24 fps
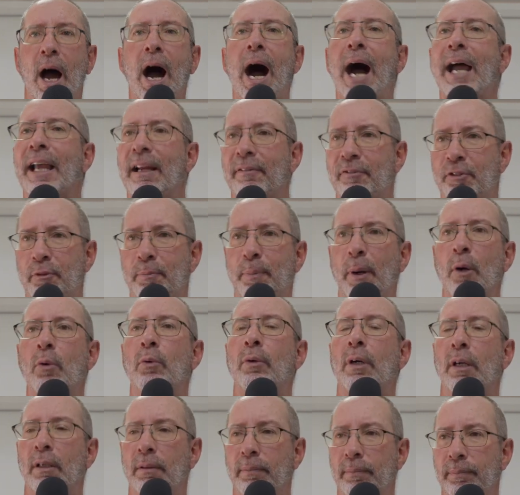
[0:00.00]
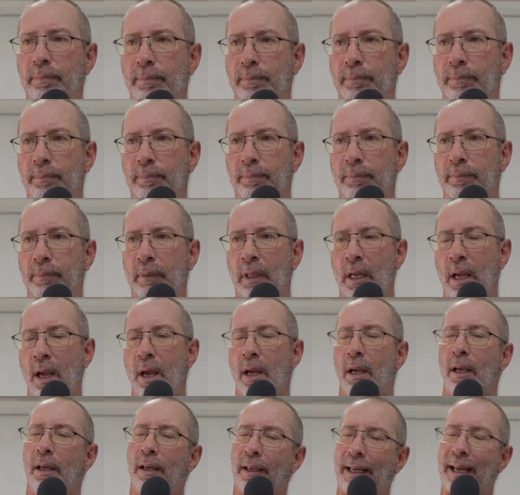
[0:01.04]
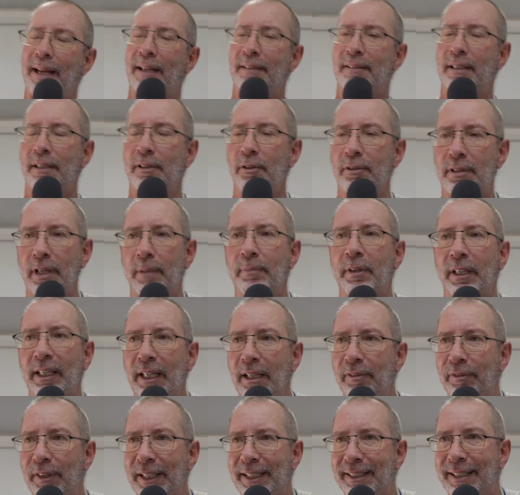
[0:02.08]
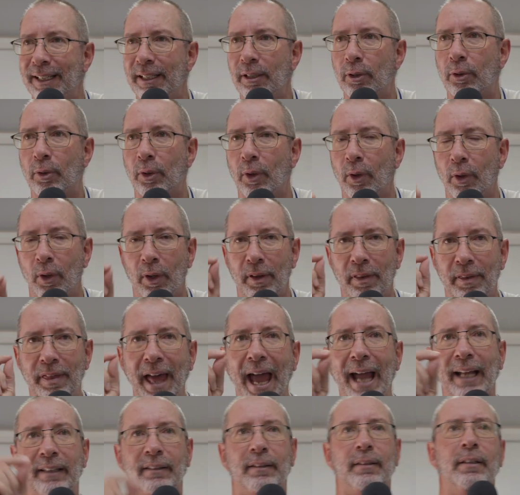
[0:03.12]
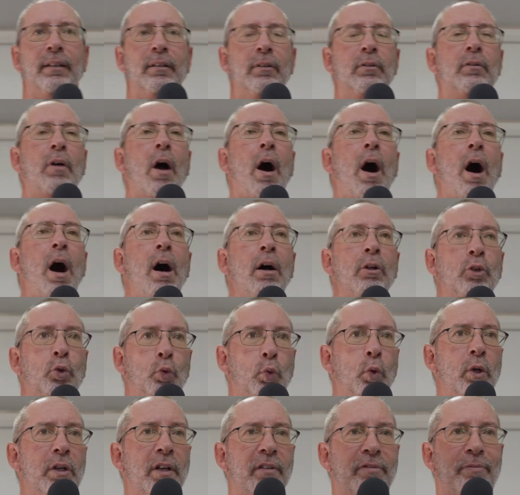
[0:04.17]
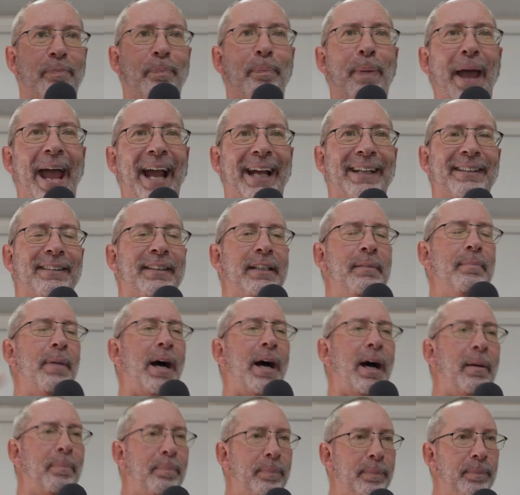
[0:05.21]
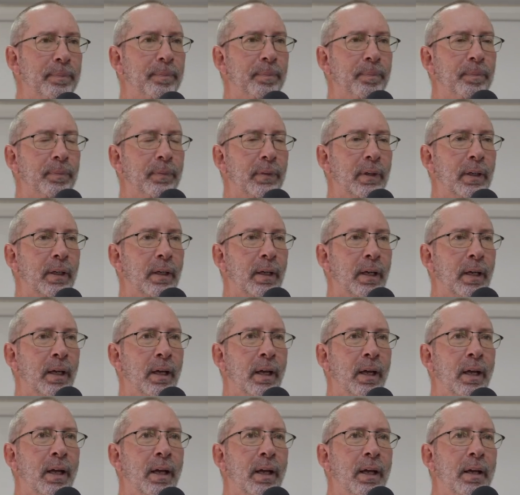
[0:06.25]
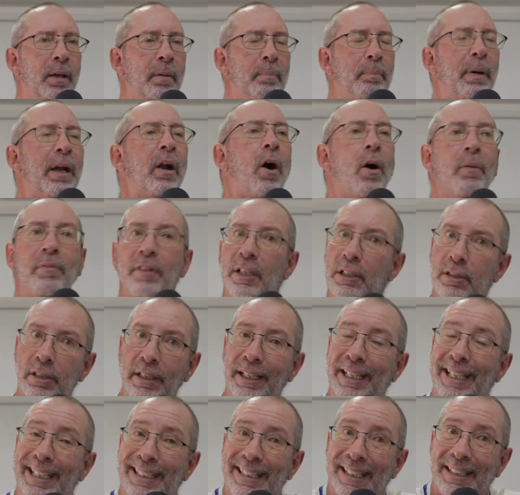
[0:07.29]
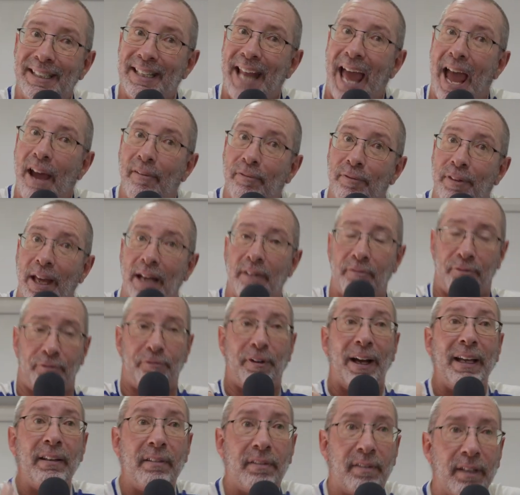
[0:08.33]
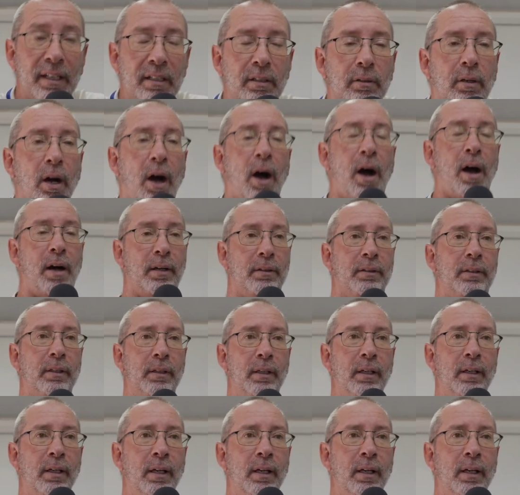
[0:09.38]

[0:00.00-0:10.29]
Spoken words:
I have spoken. Can I tell you something? If he did that, God would have backed him up. But obviously, he didn't have that faith in God.